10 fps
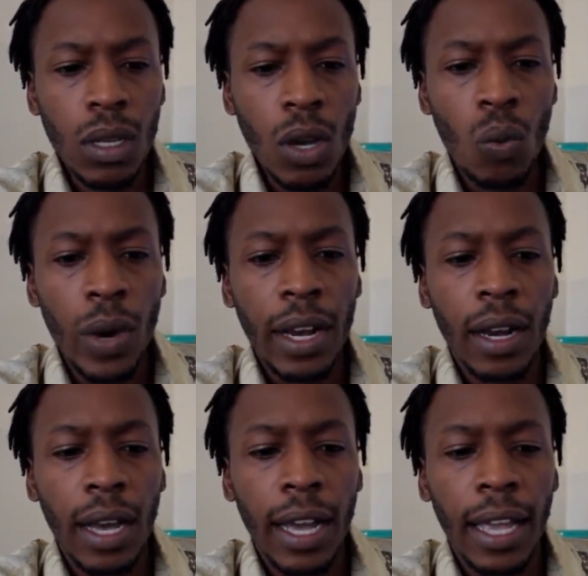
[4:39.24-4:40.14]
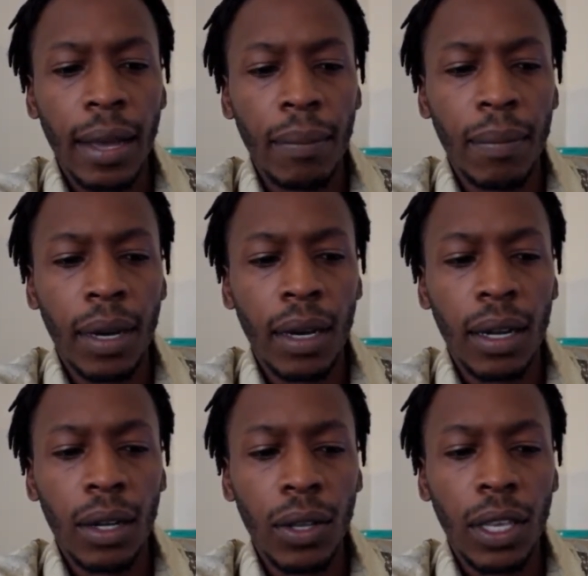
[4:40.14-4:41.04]
when I am
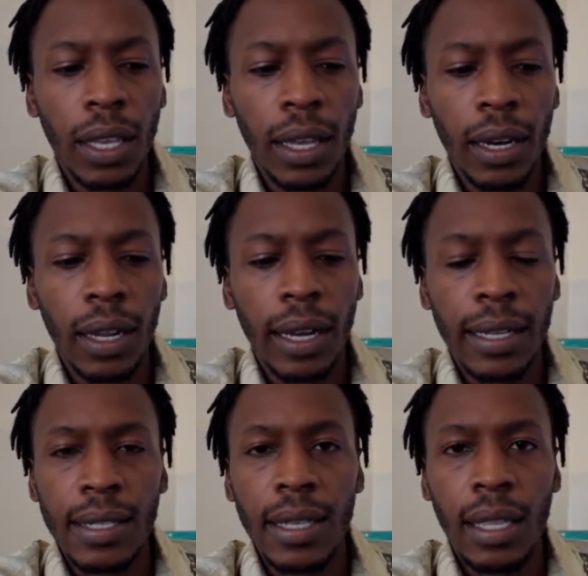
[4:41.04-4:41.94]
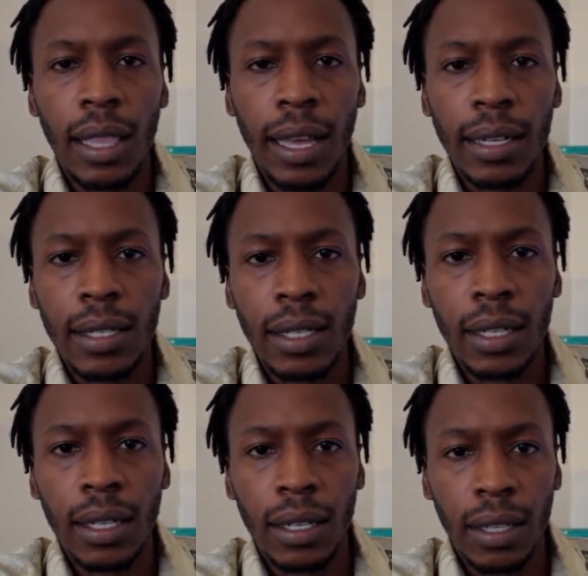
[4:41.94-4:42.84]
looking at it, I see that
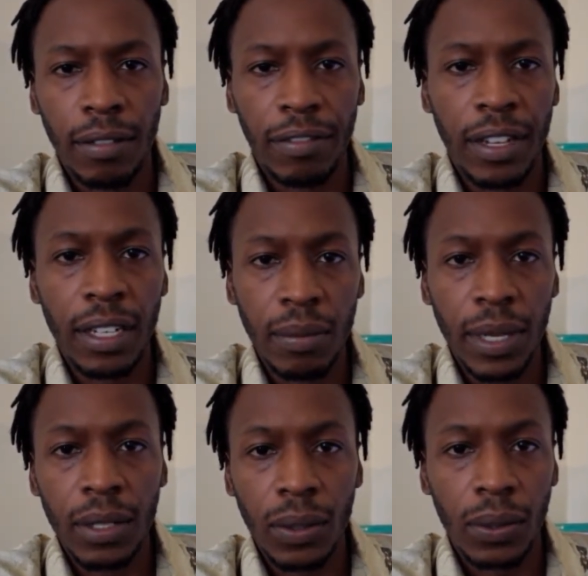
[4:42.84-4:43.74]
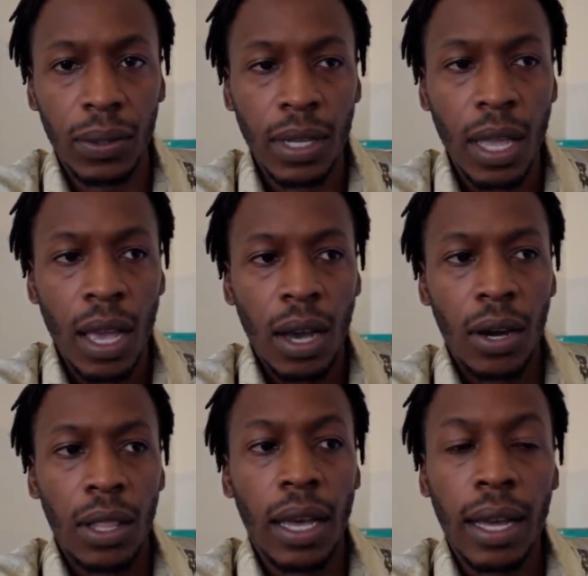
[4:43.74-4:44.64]
the fundamentals
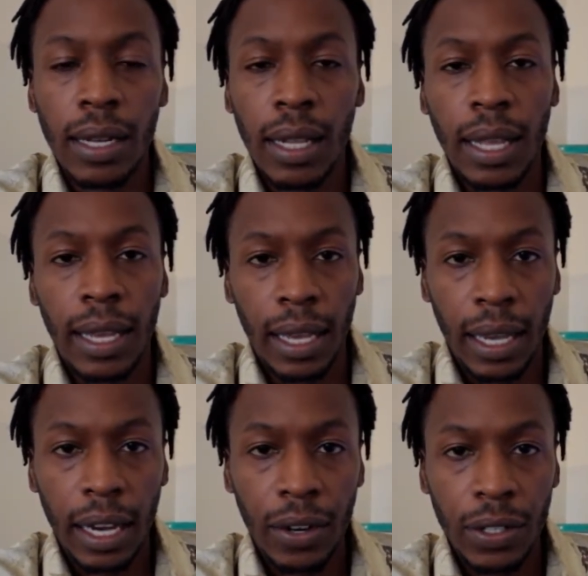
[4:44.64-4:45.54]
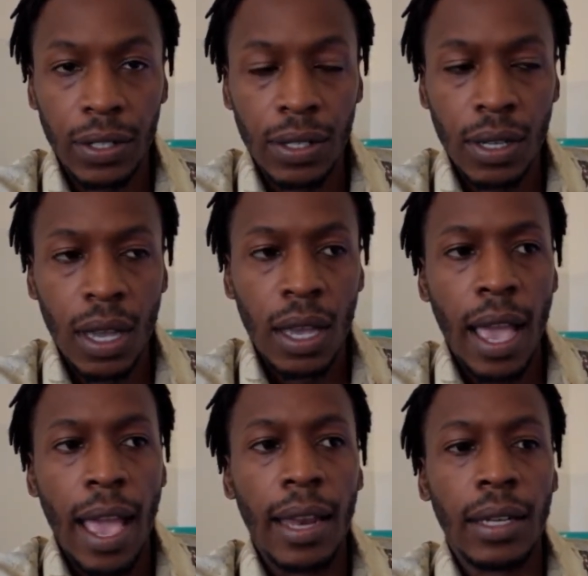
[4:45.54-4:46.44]
are the underlying currents,
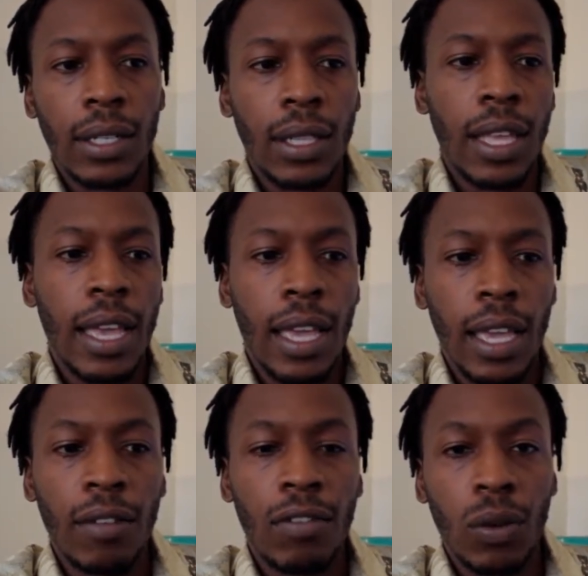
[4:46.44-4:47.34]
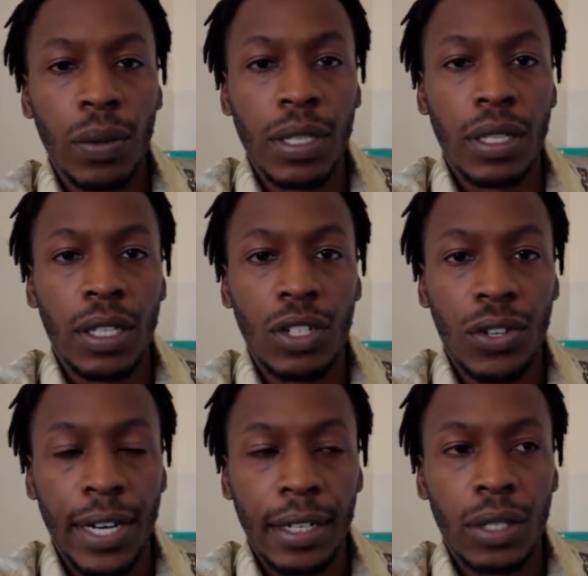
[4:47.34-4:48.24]
and they influence the
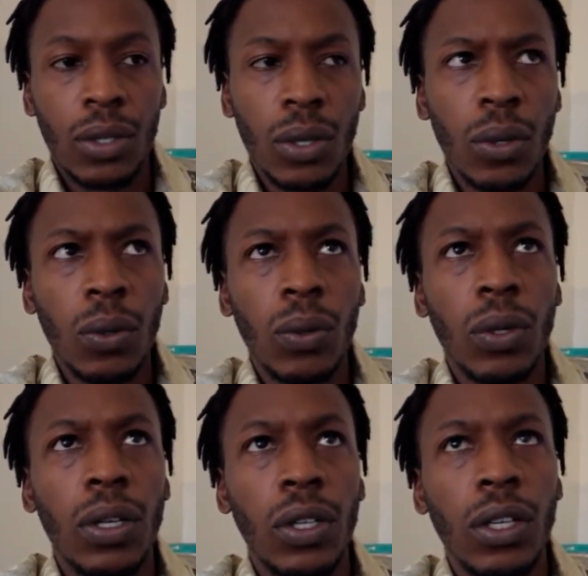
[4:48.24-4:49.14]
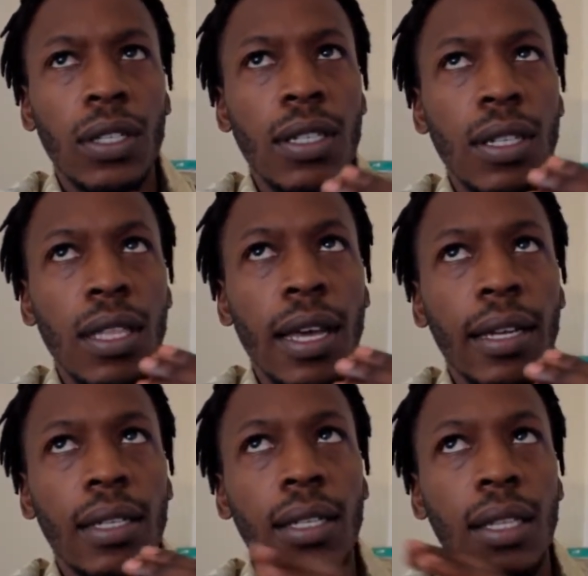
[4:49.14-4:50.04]
trend. So you could see
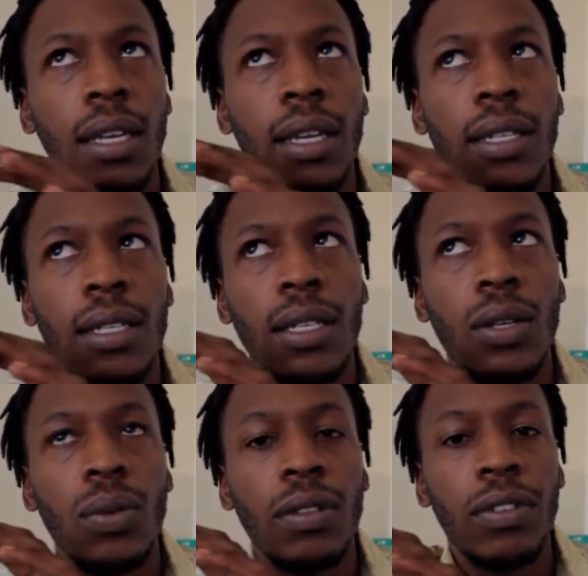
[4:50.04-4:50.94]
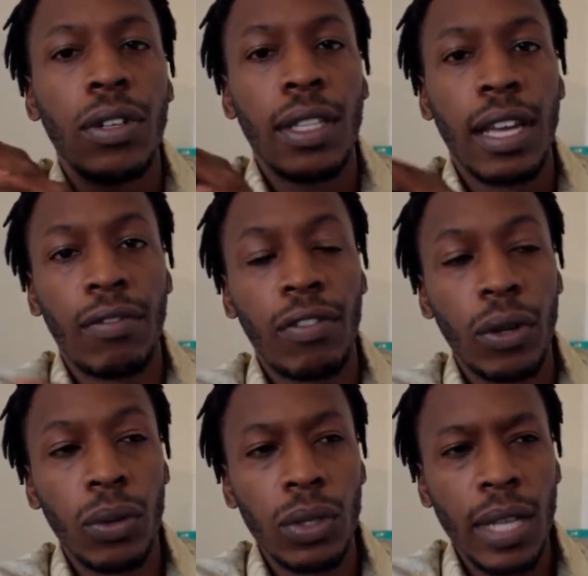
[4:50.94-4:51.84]
that there is a river that
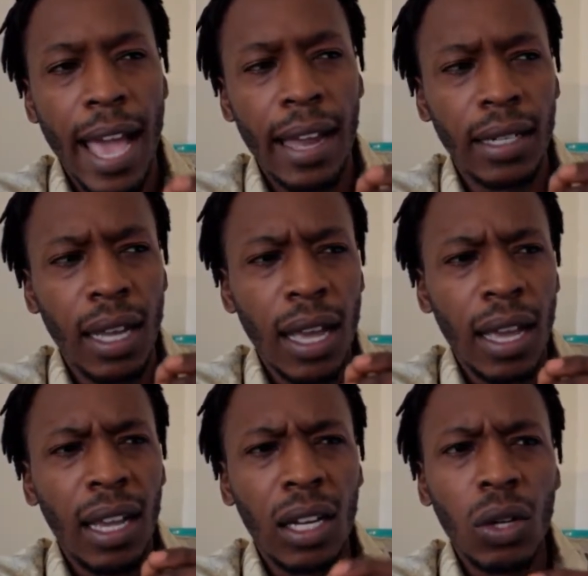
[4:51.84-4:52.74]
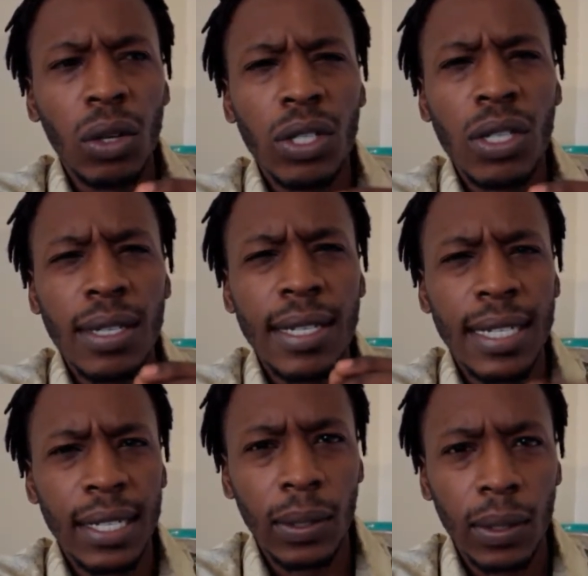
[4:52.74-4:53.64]
flows, and it looks
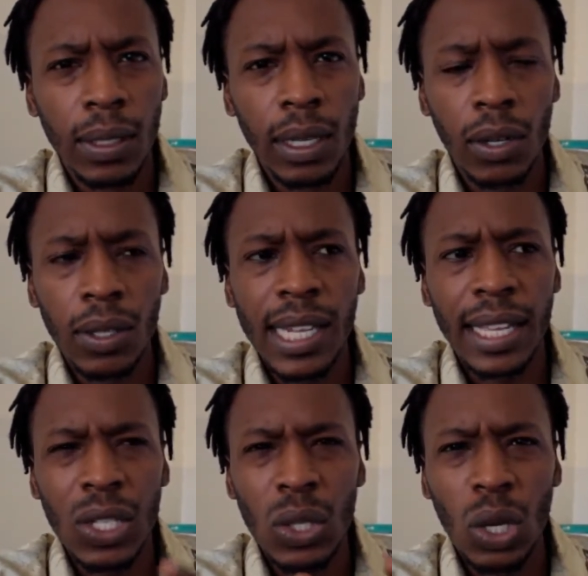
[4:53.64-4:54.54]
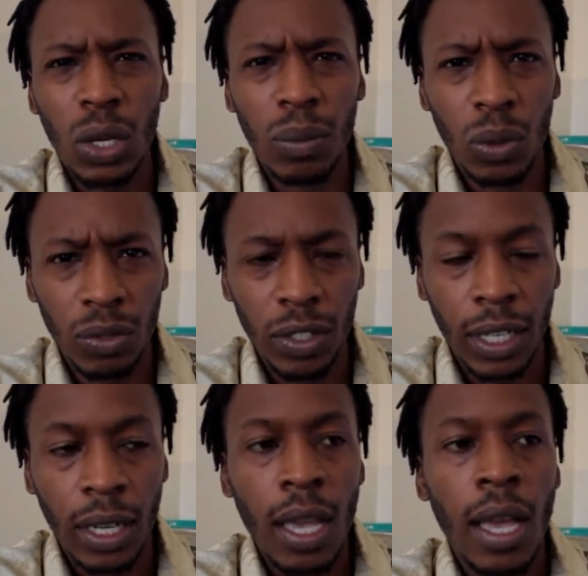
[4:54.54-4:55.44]
still. It looks like it's not moving.
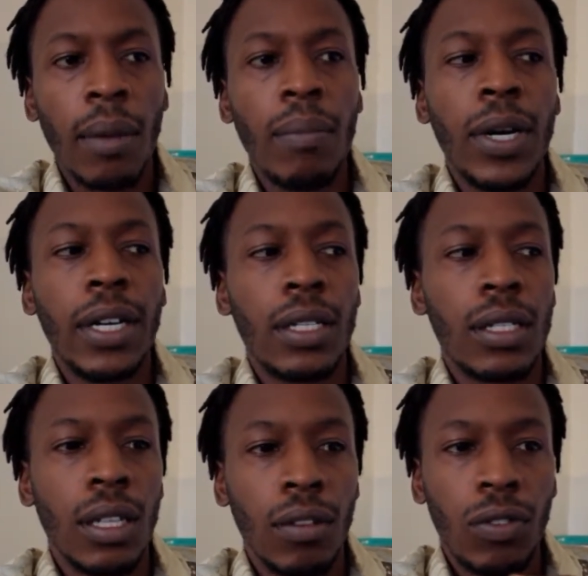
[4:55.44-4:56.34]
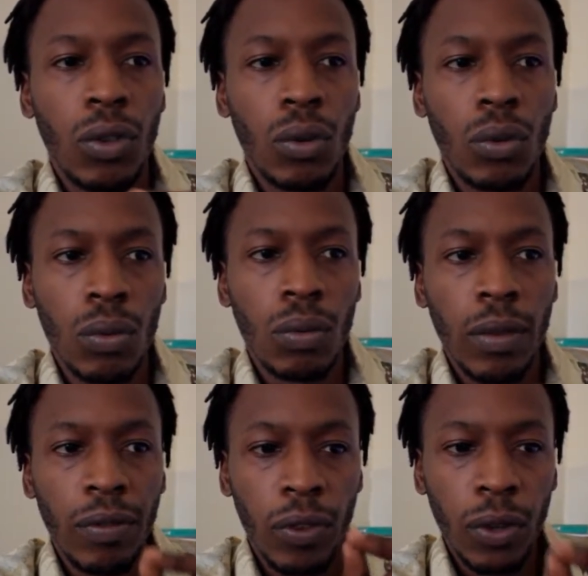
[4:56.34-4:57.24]
But if you
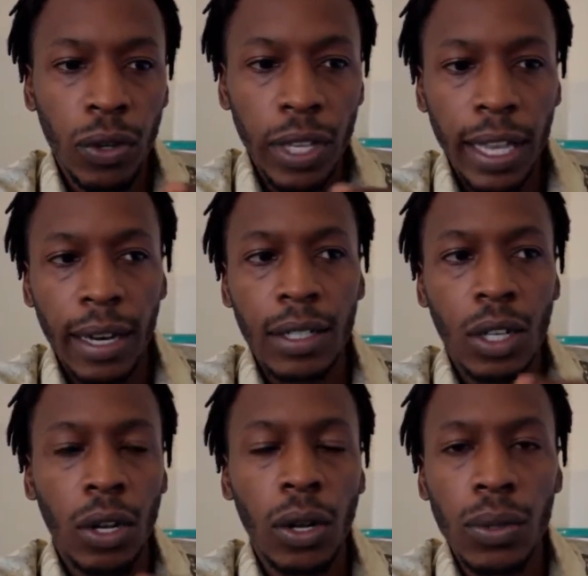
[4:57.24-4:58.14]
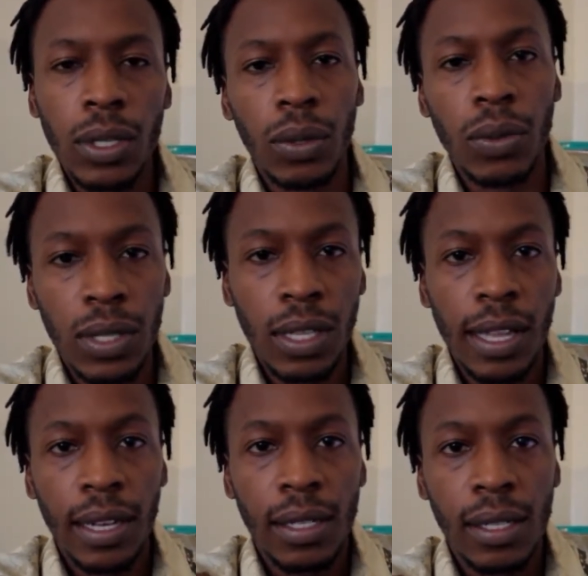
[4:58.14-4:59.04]
look at it closely, you see
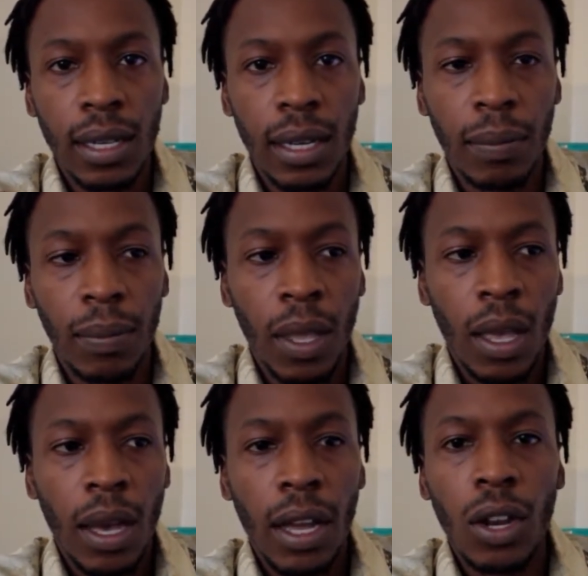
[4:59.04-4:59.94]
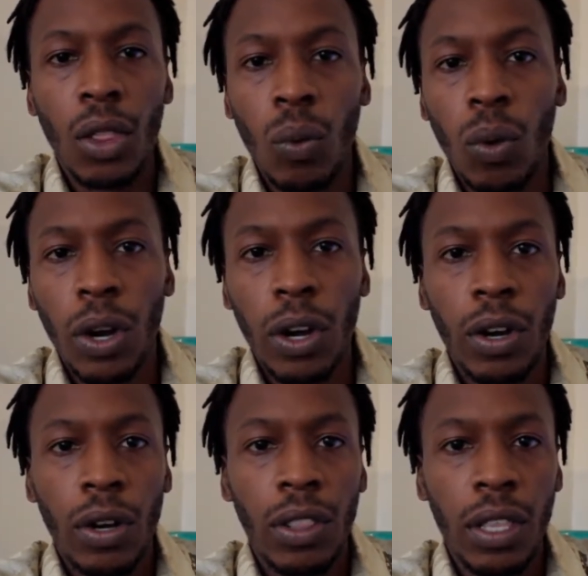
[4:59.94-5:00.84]
that Under the water,
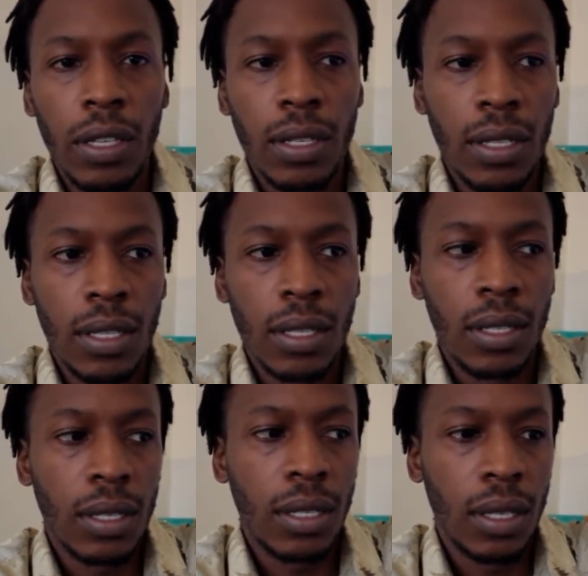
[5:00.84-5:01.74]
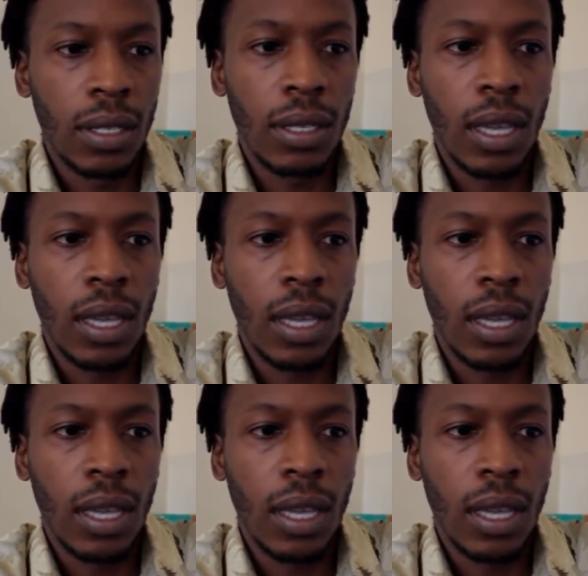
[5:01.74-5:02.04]
there is this